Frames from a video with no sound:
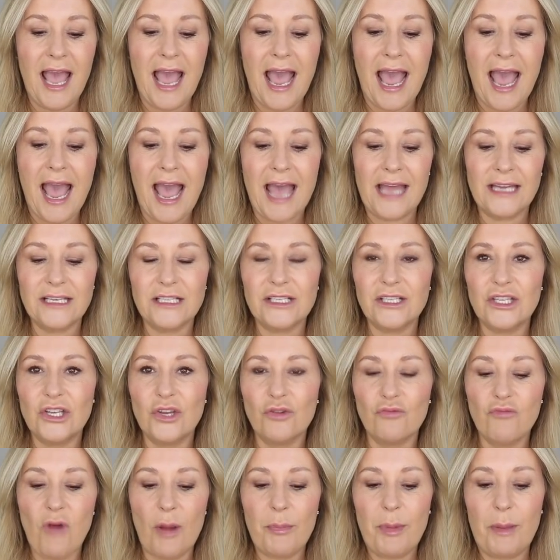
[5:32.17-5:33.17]
And
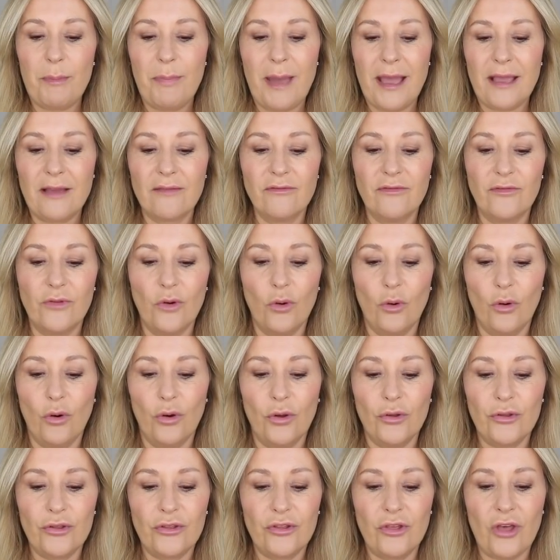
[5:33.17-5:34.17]
you rub it back and
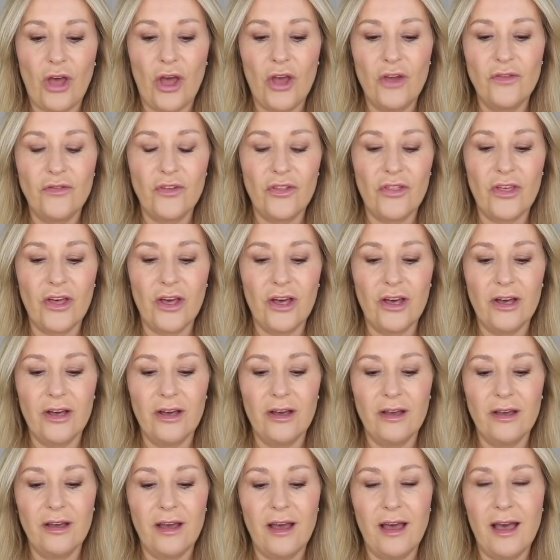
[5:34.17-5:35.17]
forth over
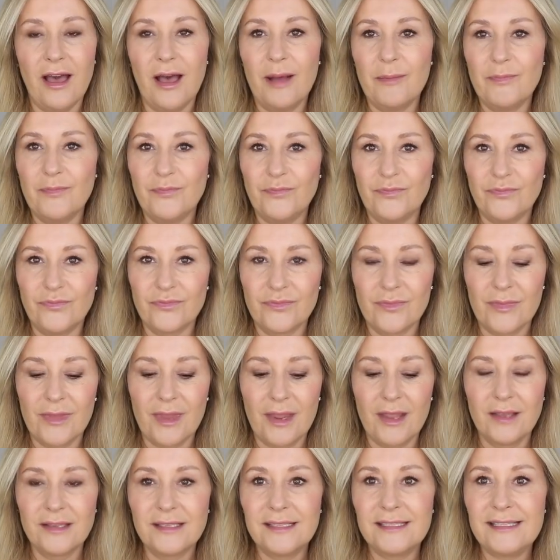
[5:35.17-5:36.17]
the
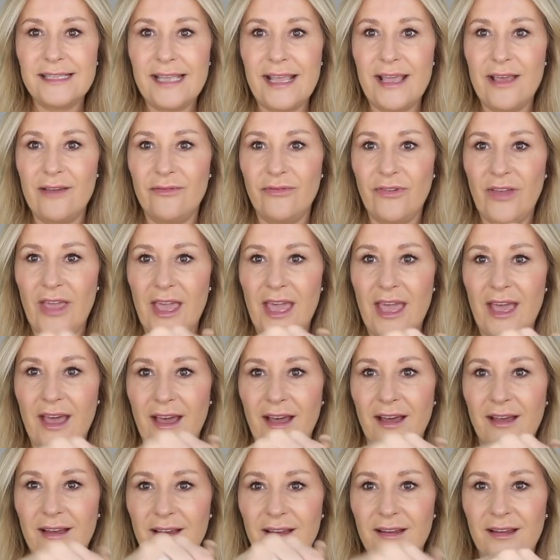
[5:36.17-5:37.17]
sieve
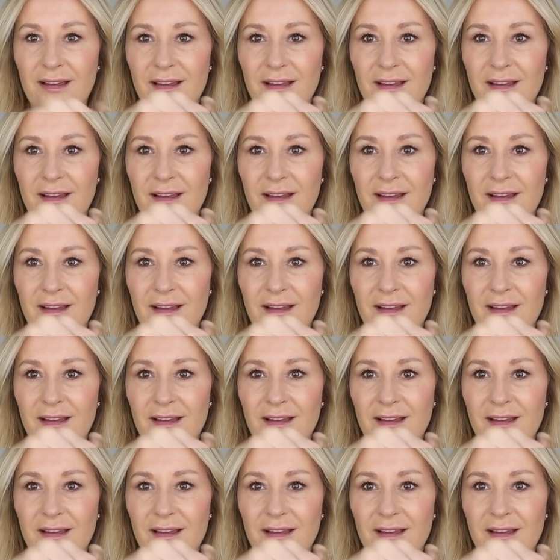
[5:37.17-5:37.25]
here.